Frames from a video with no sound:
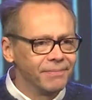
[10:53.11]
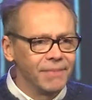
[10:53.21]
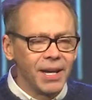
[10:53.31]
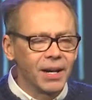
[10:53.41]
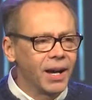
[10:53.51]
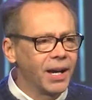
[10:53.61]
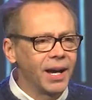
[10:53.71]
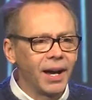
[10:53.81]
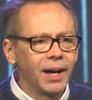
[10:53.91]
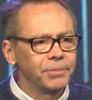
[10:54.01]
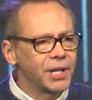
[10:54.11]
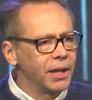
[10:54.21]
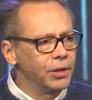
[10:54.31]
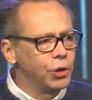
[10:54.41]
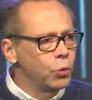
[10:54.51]
Man, I, I'm
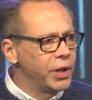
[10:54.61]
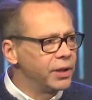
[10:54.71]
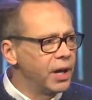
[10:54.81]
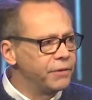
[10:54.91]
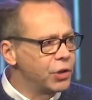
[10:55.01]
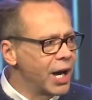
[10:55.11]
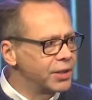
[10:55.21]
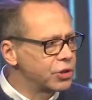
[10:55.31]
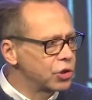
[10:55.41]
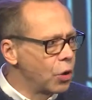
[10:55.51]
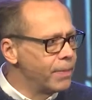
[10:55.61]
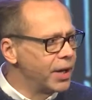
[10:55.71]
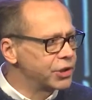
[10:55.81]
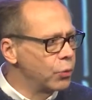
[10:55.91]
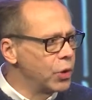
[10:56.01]
telling you, we love you guys so
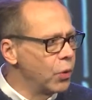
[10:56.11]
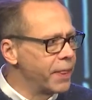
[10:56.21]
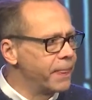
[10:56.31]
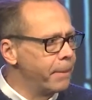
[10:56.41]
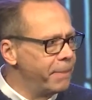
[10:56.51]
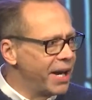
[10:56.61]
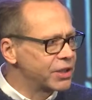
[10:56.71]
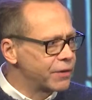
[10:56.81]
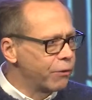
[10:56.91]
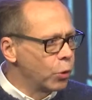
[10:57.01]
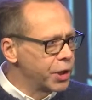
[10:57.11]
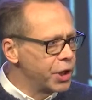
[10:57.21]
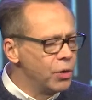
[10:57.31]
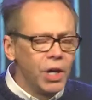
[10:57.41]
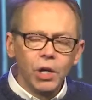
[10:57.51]
much and we want the best for
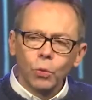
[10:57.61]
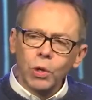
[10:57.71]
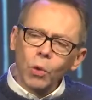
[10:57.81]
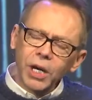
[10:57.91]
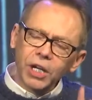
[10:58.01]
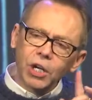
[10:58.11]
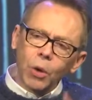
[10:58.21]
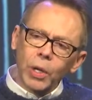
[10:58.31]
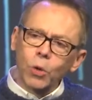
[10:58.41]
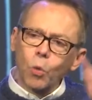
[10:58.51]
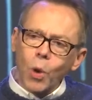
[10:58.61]
you. We want it going